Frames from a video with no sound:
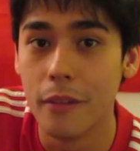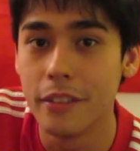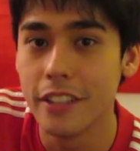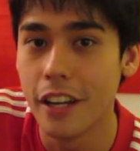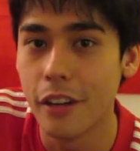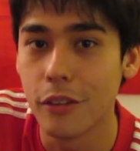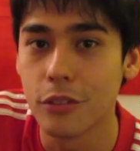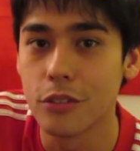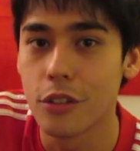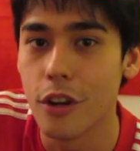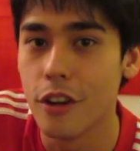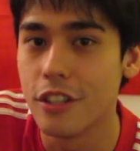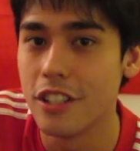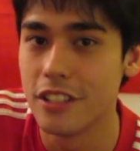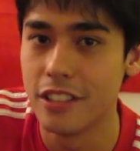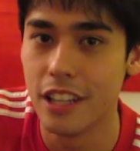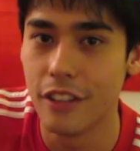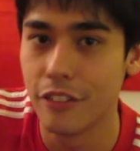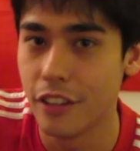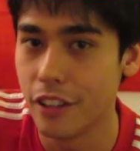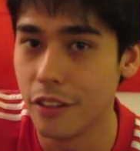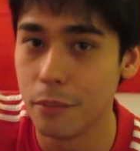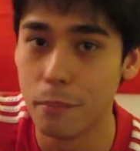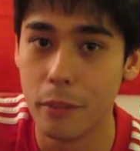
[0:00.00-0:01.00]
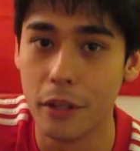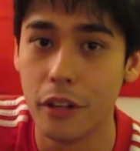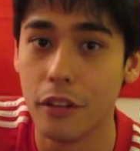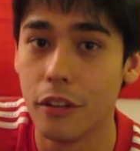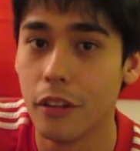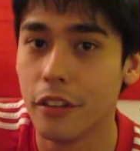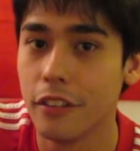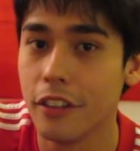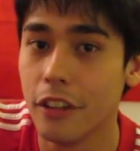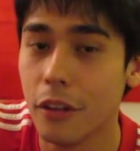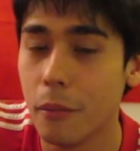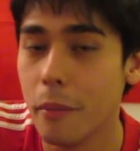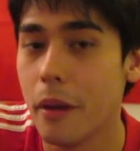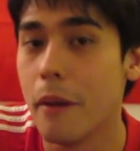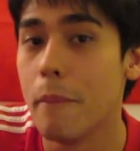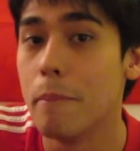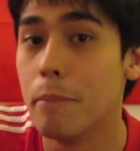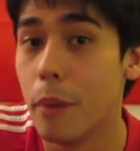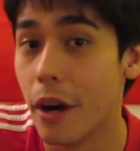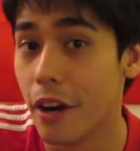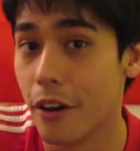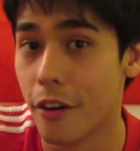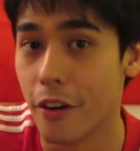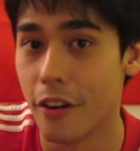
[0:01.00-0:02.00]
Daniel Sturridge is definitely a little bit
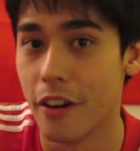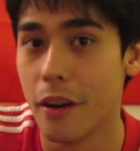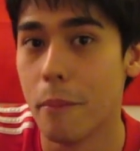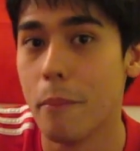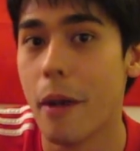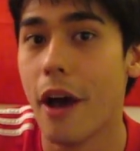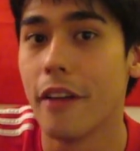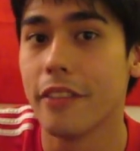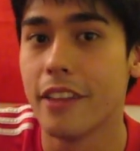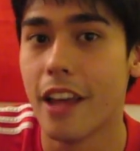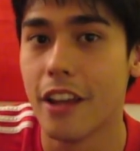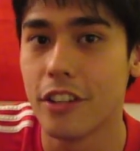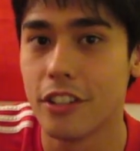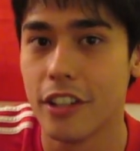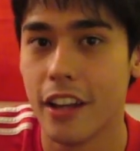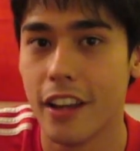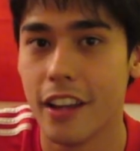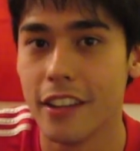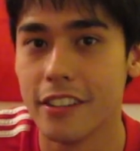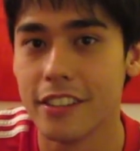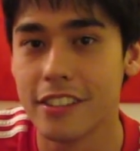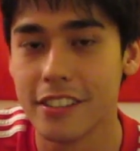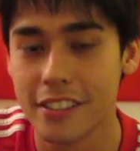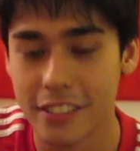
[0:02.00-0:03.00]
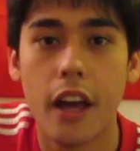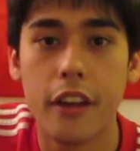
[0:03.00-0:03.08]
butthurt about that chance.